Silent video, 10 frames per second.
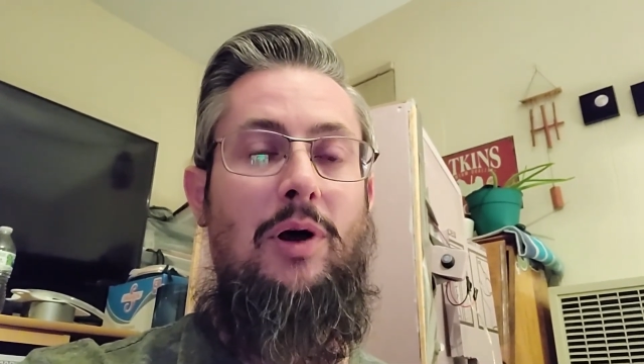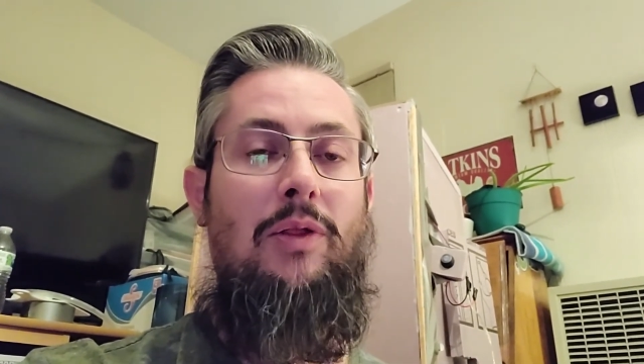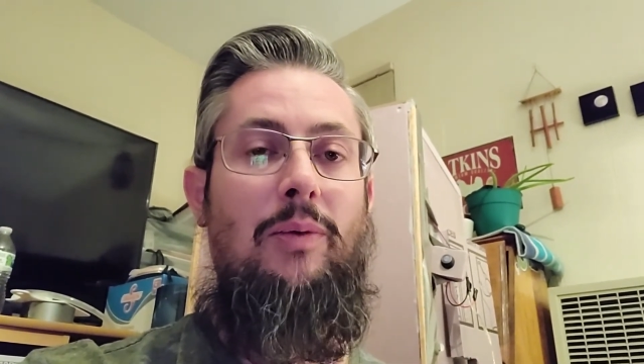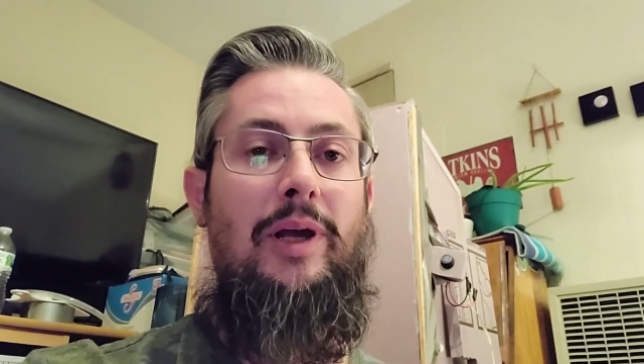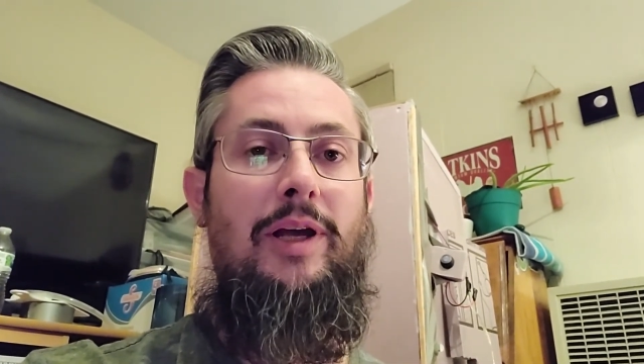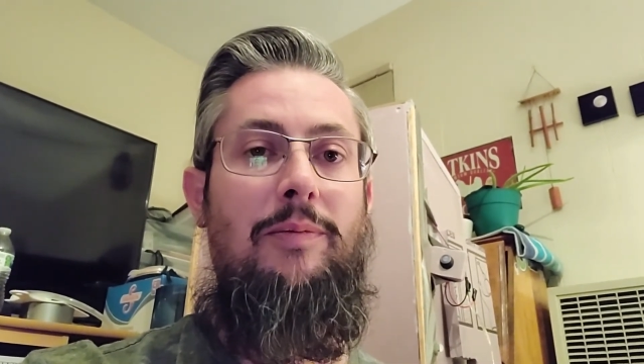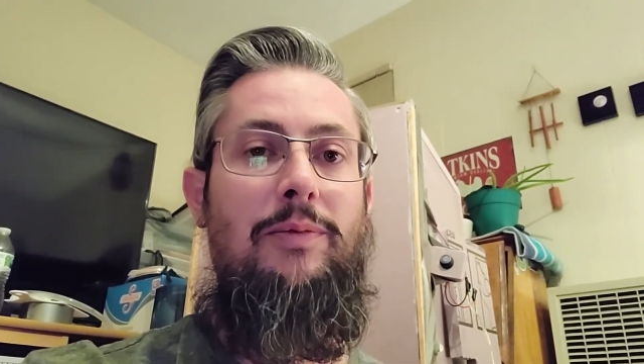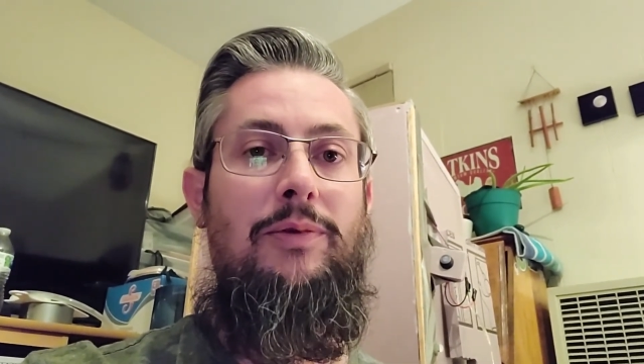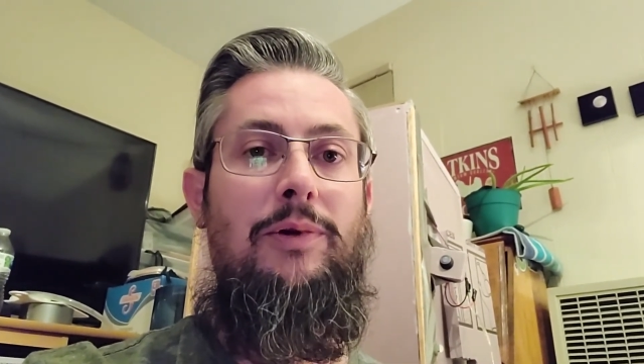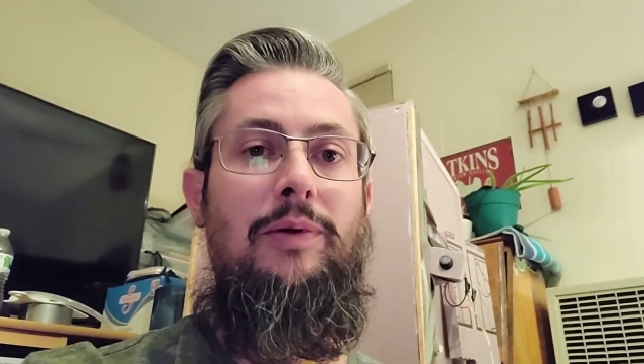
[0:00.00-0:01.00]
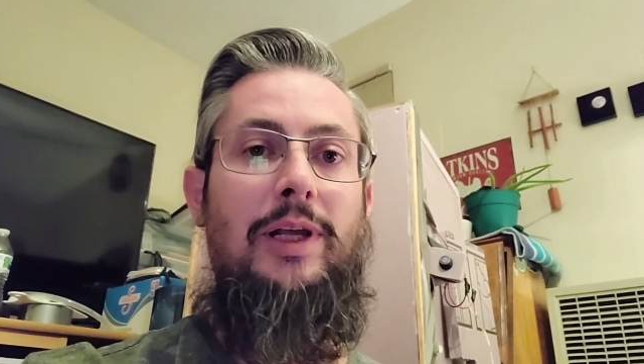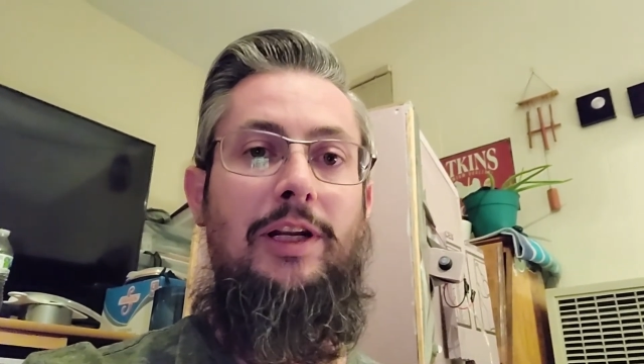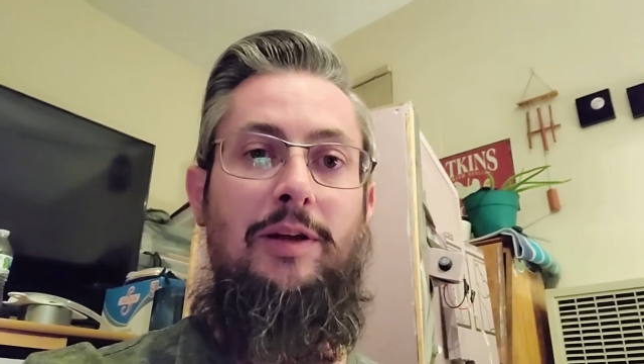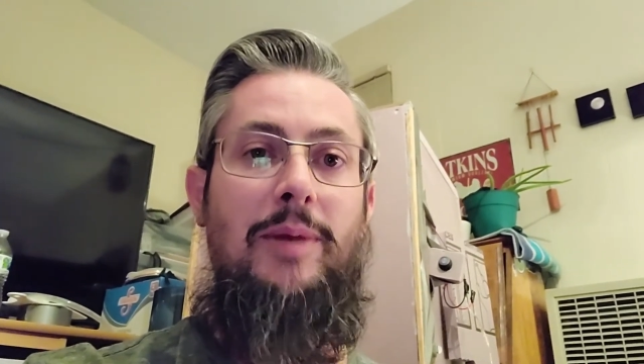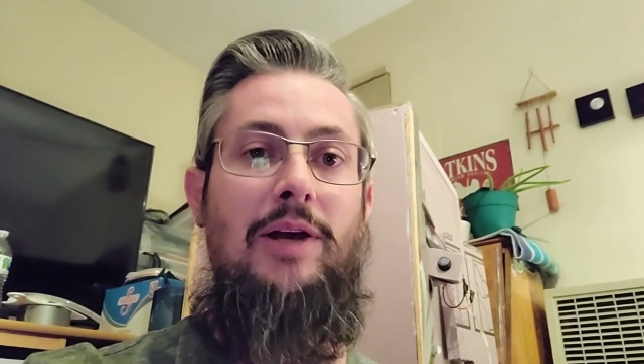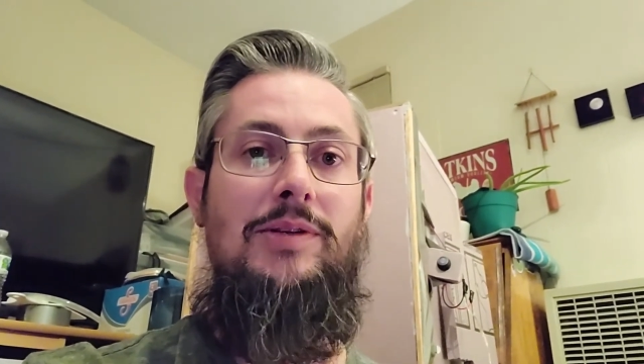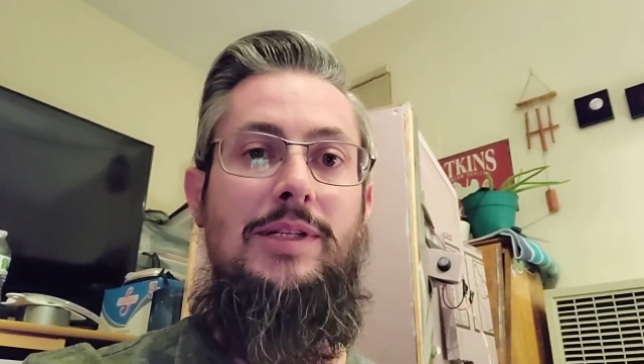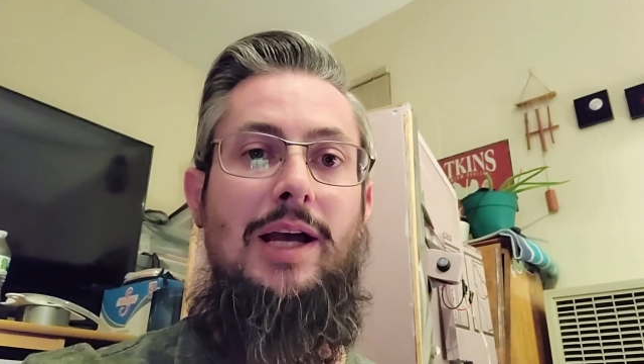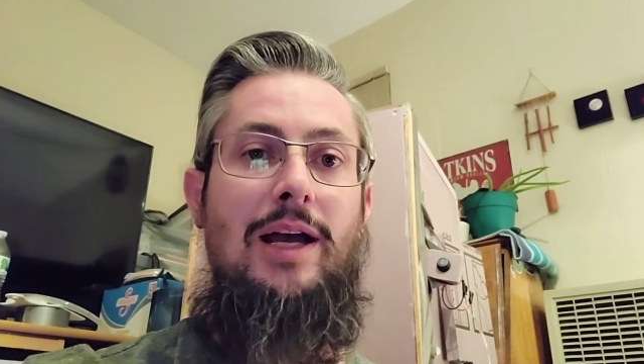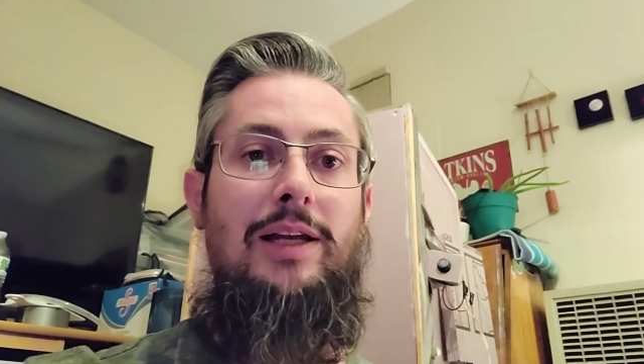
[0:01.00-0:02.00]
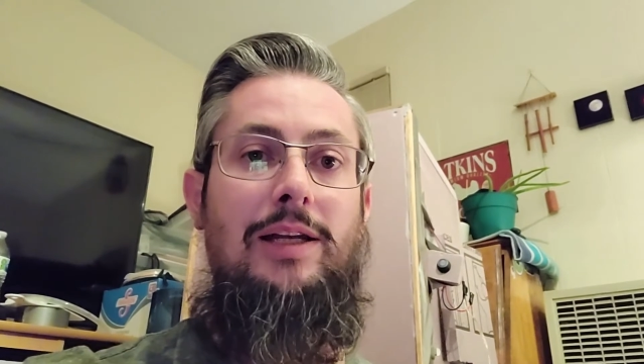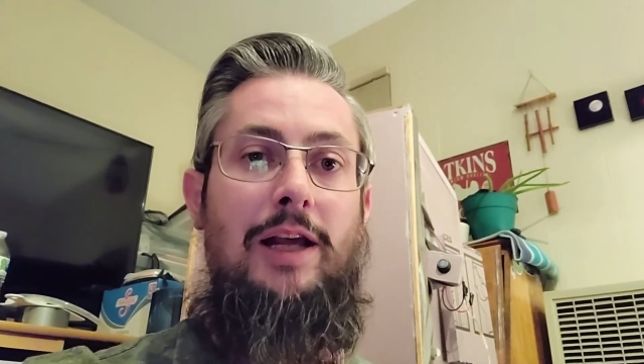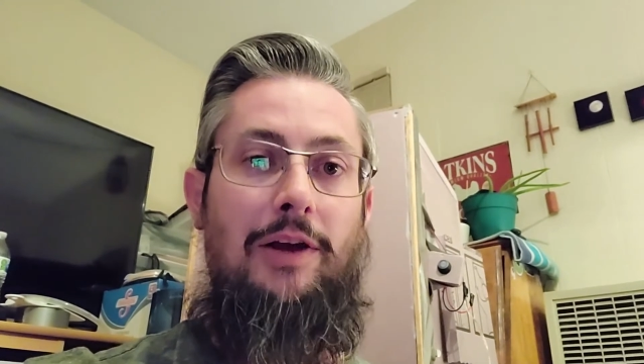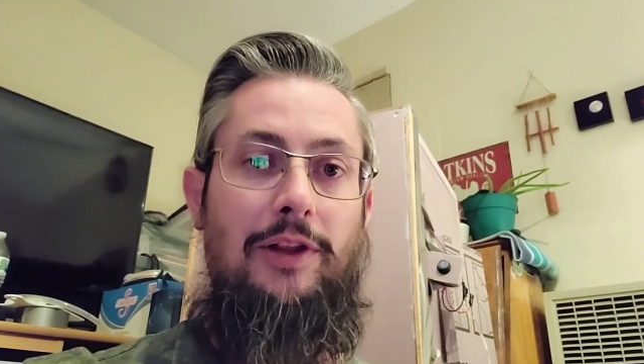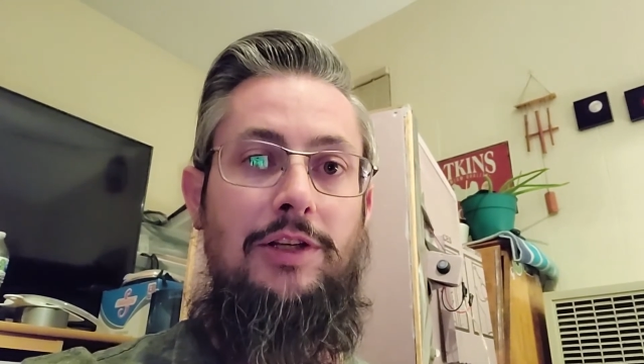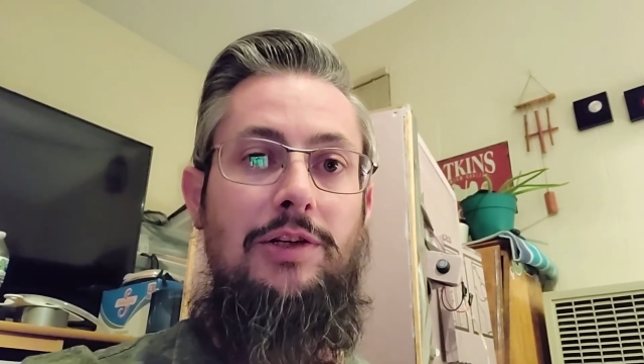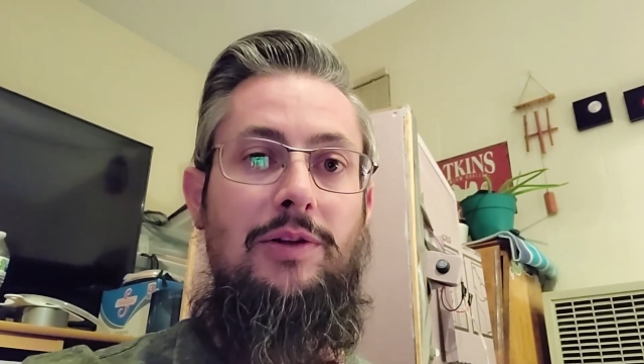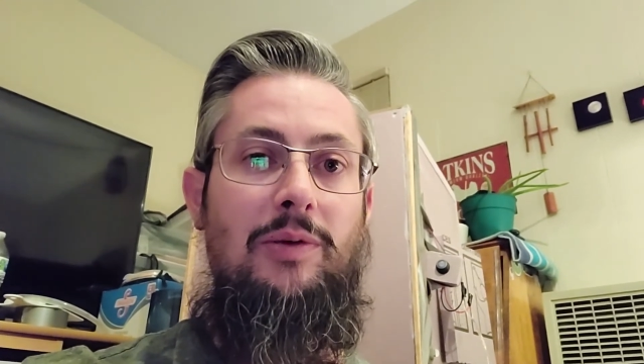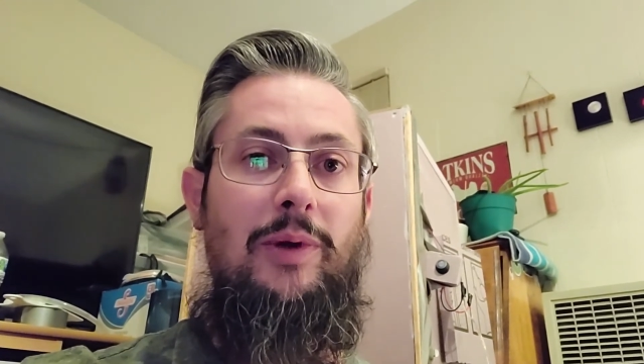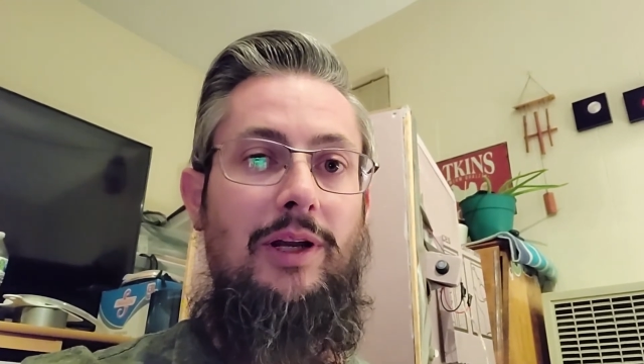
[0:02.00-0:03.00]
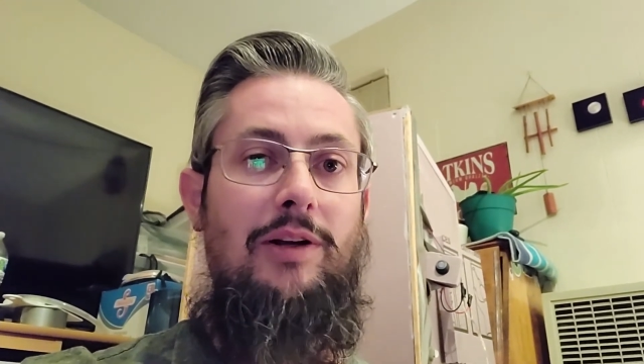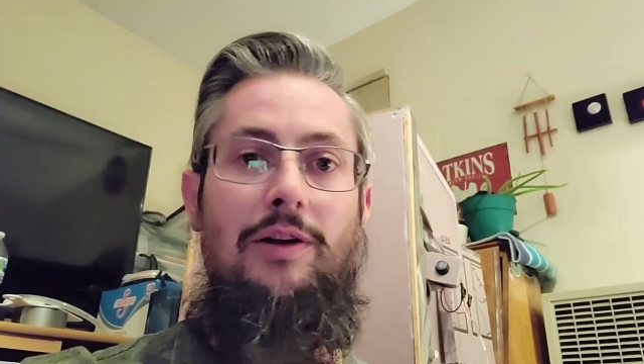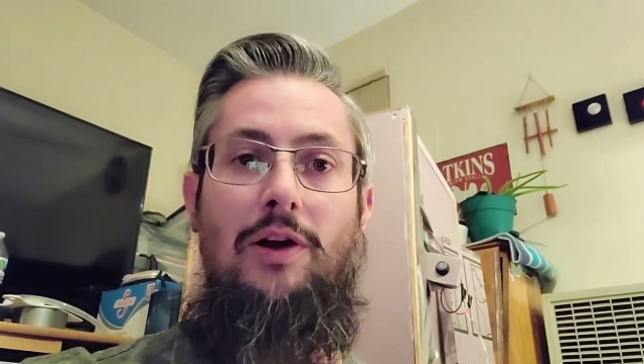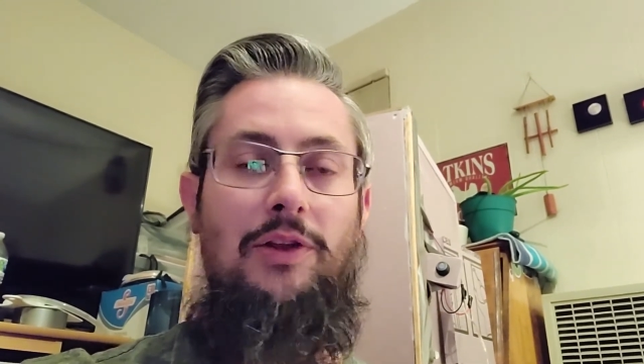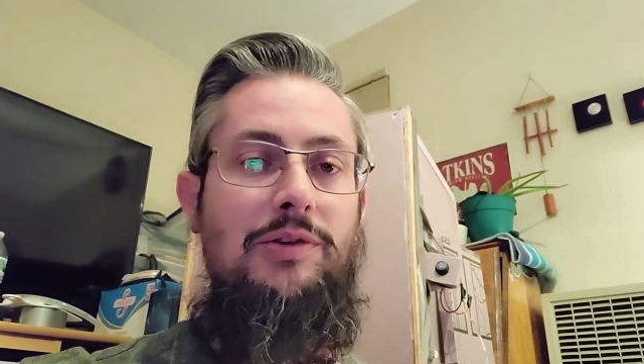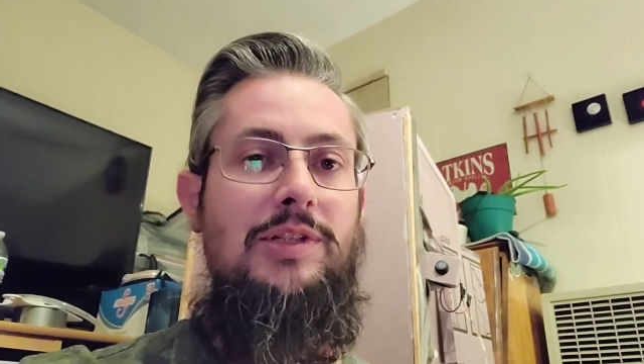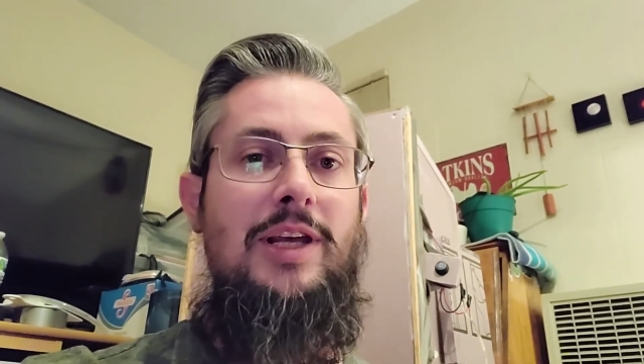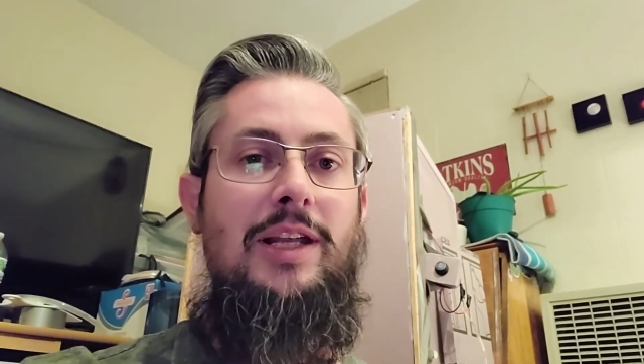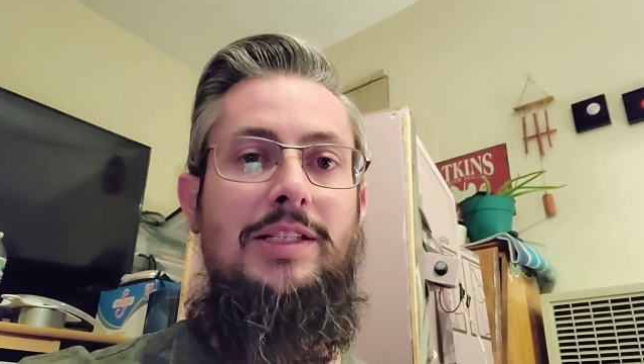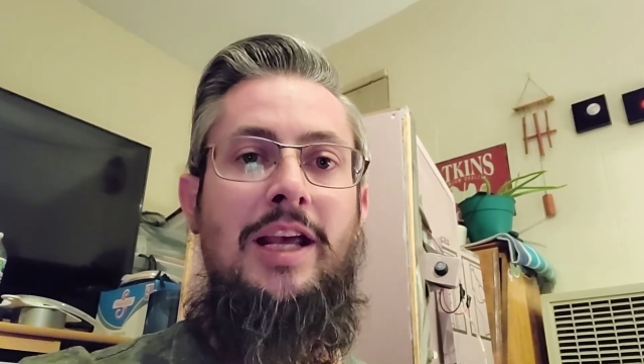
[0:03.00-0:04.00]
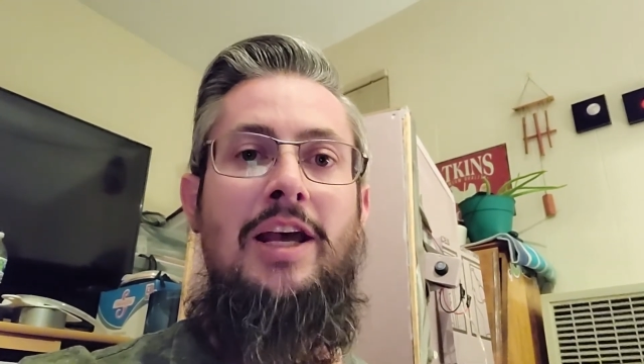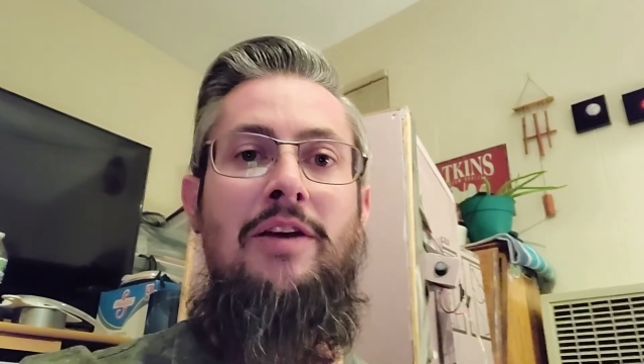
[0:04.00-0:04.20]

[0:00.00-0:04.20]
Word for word: all the way up through getting them outside and how they do in the winter and all those things.